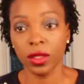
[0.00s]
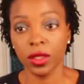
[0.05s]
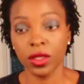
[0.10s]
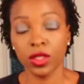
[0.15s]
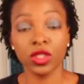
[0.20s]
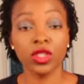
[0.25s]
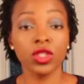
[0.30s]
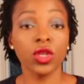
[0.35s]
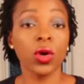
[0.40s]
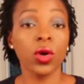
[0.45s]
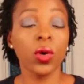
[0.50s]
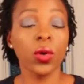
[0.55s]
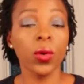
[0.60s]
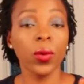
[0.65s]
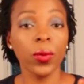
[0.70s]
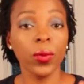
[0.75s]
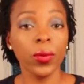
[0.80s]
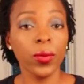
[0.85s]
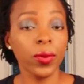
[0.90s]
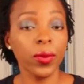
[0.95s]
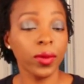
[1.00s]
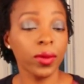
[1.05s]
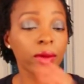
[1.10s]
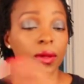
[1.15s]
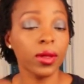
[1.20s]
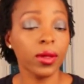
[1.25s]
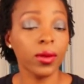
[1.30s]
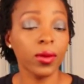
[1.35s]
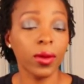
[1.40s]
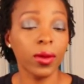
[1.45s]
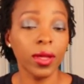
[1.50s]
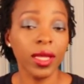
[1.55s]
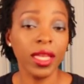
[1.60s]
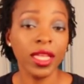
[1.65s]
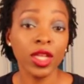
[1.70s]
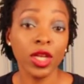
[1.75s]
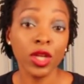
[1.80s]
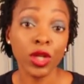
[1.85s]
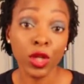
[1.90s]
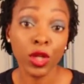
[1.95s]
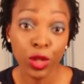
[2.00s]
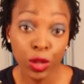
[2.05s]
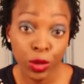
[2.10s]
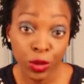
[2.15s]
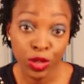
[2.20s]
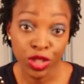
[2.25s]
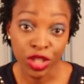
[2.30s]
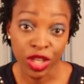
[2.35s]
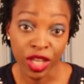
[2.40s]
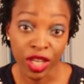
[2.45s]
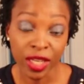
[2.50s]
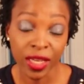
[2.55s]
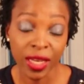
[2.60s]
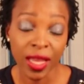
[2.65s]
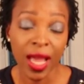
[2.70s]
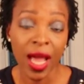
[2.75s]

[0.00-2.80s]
So in conclusion,